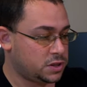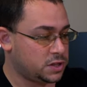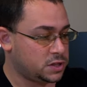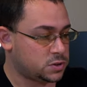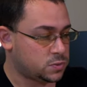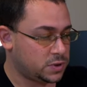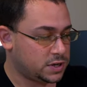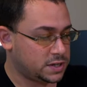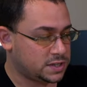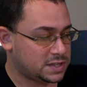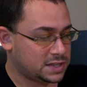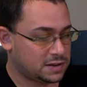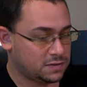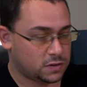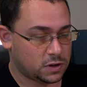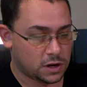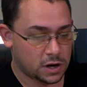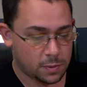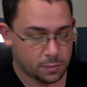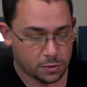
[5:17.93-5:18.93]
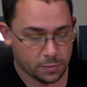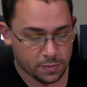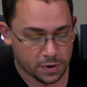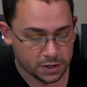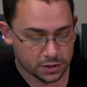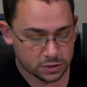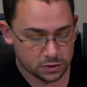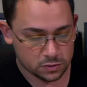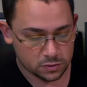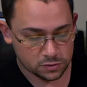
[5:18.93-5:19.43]
This one it's lifting up a
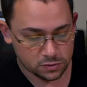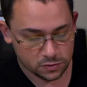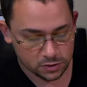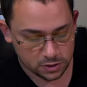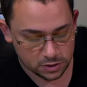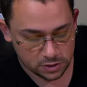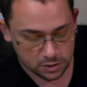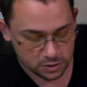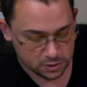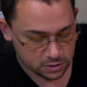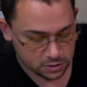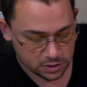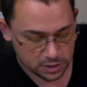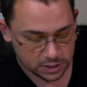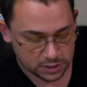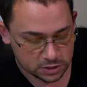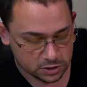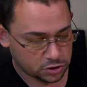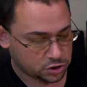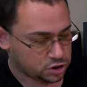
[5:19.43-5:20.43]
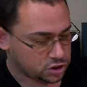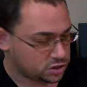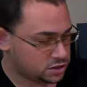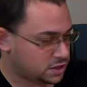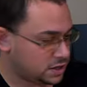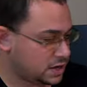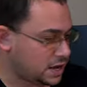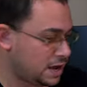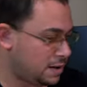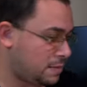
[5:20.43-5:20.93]
bit, so it was really a nice little chunk
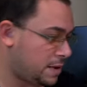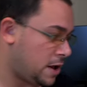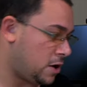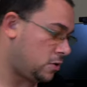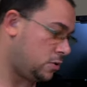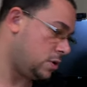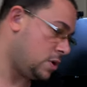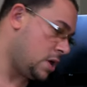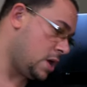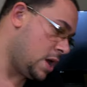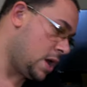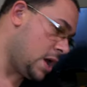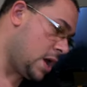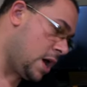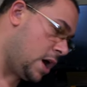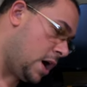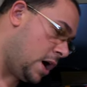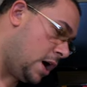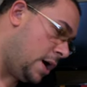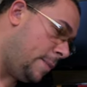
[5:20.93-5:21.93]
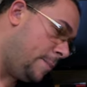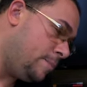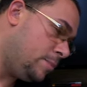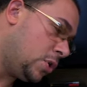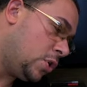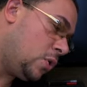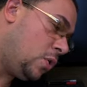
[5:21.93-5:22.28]
that came out. Um, but